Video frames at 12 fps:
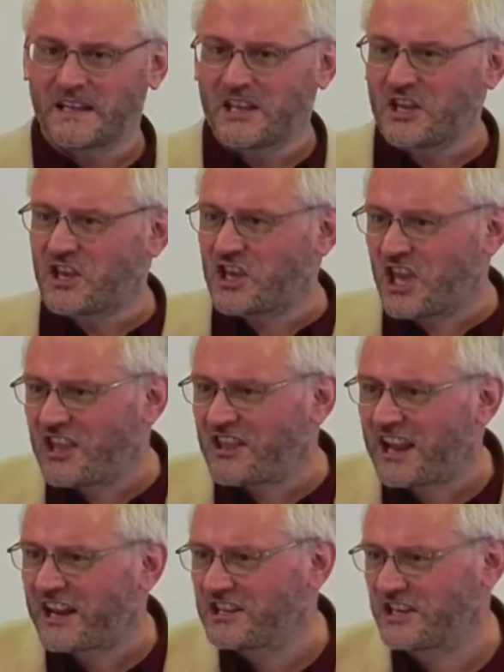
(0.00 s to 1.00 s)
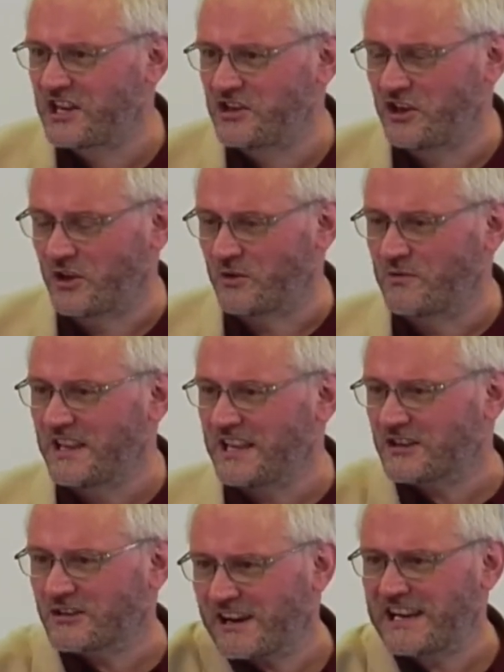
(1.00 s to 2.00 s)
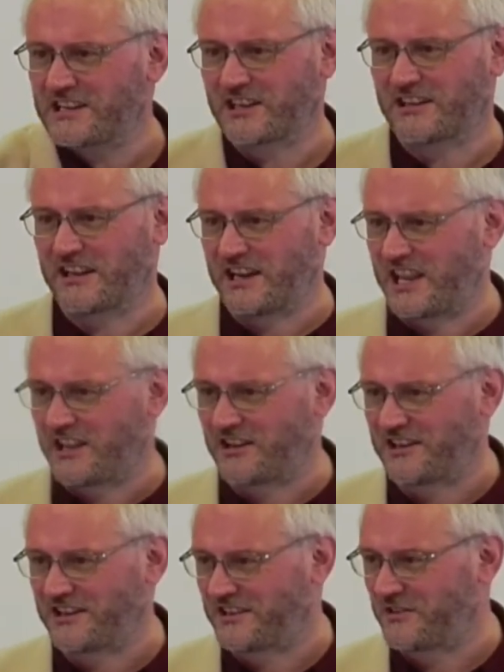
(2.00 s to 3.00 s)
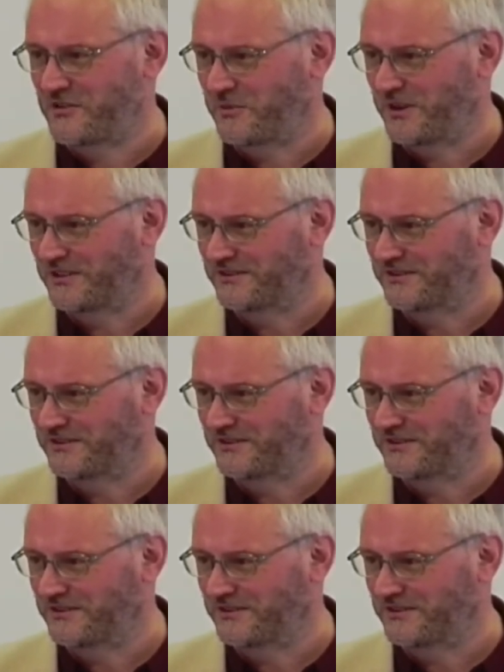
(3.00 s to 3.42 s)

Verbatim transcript: He that is in you is greater than he that is in the world.